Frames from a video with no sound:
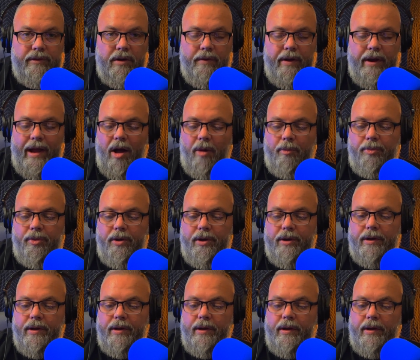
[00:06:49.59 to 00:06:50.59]
and a right output.
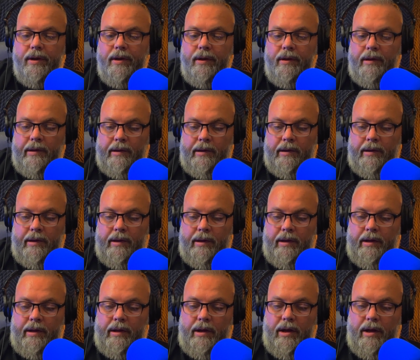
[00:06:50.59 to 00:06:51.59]

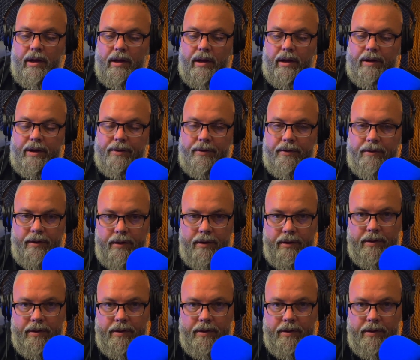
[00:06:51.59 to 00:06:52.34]
Another